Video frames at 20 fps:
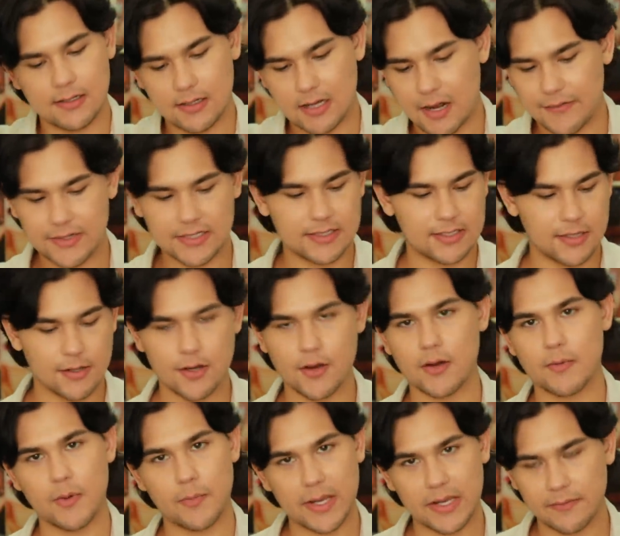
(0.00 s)
Obviously, you know
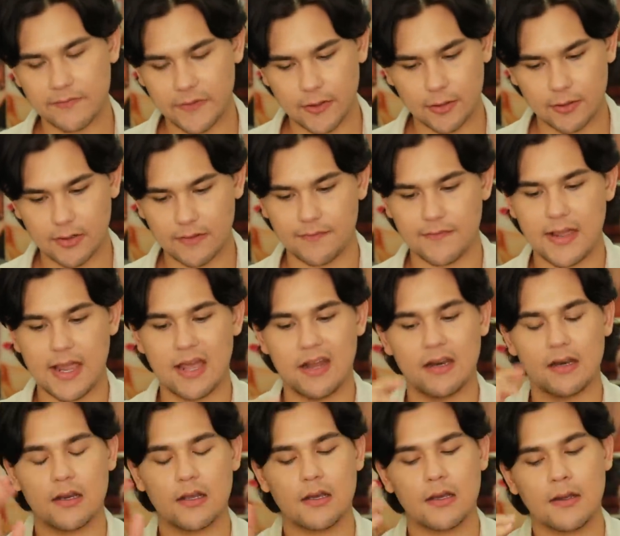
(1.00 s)
I'm a big Votary
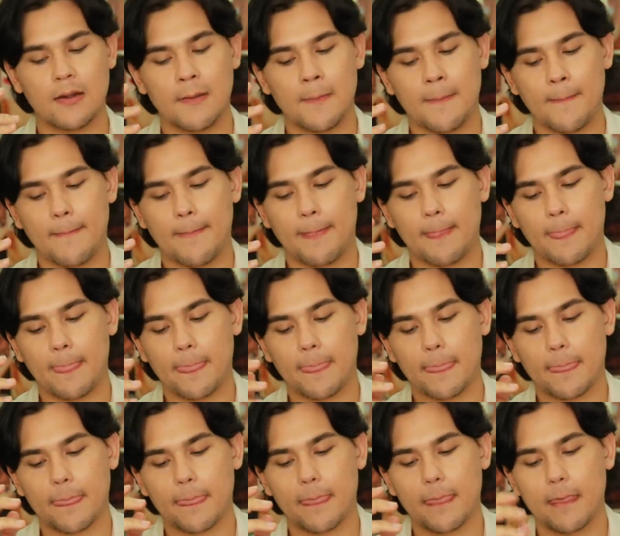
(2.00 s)
fan,
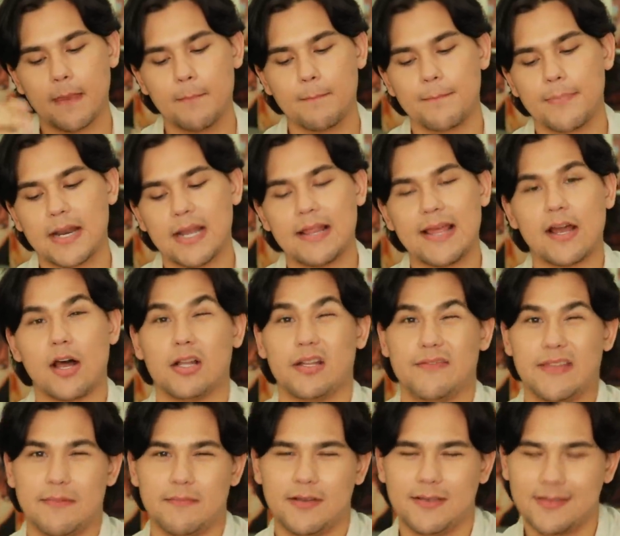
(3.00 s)
but I like
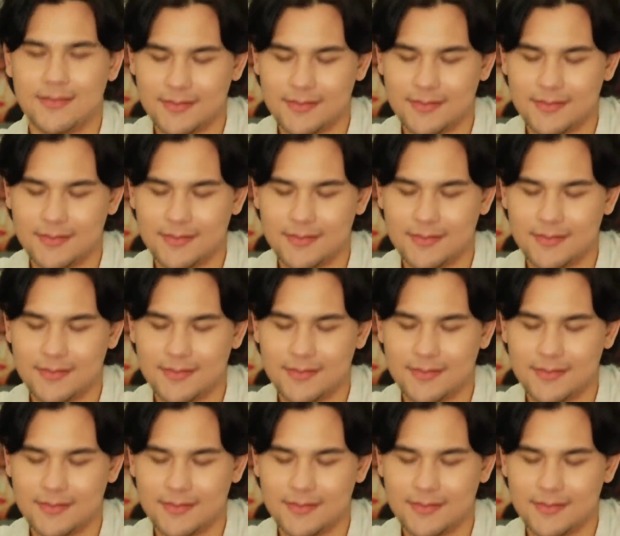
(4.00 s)
all of them.